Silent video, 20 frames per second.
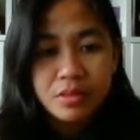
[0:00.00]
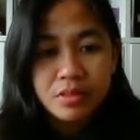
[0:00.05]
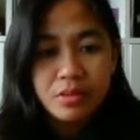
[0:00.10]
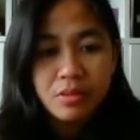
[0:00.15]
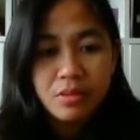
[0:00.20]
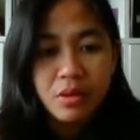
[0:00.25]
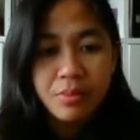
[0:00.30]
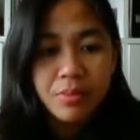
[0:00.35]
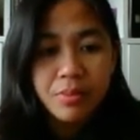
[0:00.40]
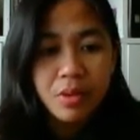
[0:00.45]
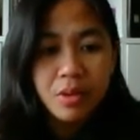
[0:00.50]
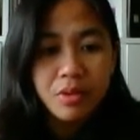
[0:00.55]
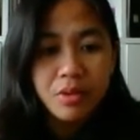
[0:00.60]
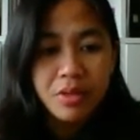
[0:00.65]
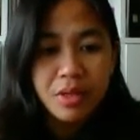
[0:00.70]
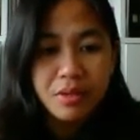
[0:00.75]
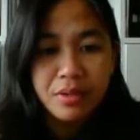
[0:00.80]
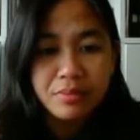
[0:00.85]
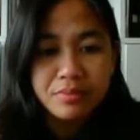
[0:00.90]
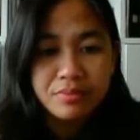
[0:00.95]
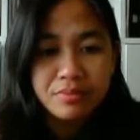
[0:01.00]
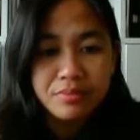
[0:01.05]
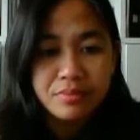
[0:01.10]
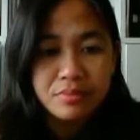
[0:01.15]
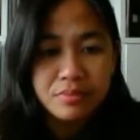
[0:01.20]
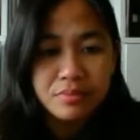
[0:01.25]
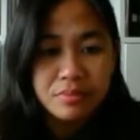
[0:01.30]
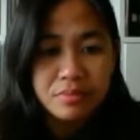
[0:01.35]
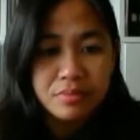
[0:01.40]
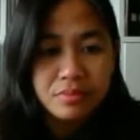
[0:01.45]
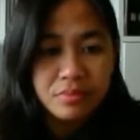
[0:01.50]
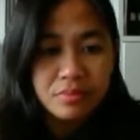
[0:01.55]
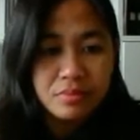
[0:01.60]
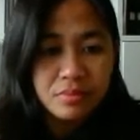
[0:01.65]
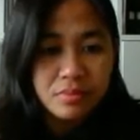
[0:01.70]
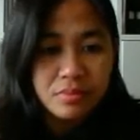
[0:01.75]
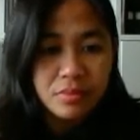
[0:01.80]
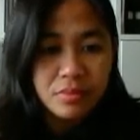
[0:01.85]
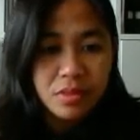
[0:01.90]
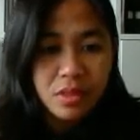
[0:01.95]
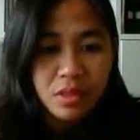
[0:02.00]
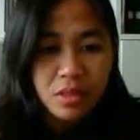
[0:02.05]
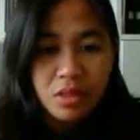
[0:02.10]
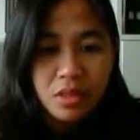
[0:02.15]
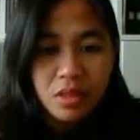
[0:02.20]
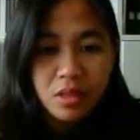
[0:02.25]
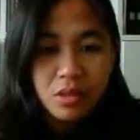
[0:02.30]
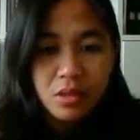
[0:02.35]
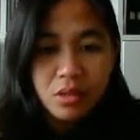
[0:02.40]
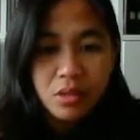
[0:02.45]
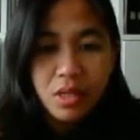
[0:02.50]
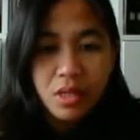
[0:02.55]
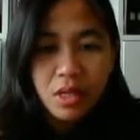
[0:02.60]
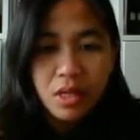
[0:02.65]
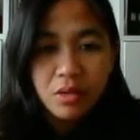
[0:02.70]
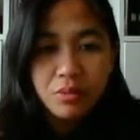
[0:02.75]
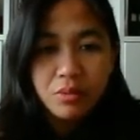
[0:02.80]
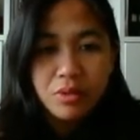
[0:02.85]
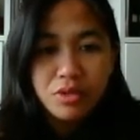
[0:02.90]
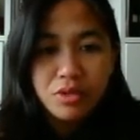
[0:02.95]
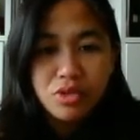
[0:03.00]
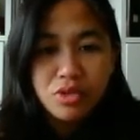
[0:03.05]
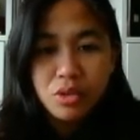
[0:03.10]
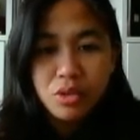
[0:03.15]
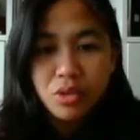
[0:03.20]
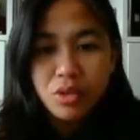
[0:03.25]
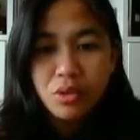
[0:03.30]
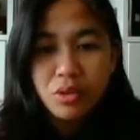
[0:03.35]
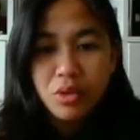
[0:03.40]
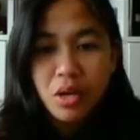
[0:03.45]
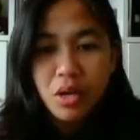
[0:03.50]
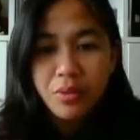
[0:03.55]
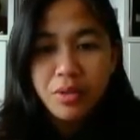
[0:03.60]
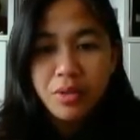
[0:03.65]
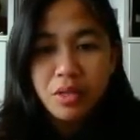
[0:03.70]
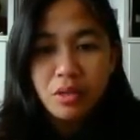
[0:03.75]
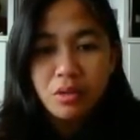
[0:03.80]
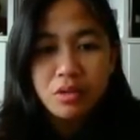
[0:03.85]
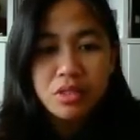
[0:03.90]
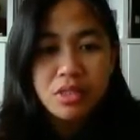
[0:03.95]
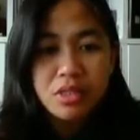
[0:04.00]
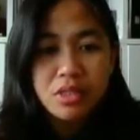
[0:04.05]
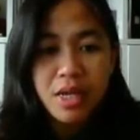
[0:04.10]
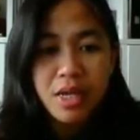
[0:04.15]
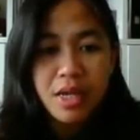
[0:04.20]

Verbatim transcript: so uploading okay it will show you how it looks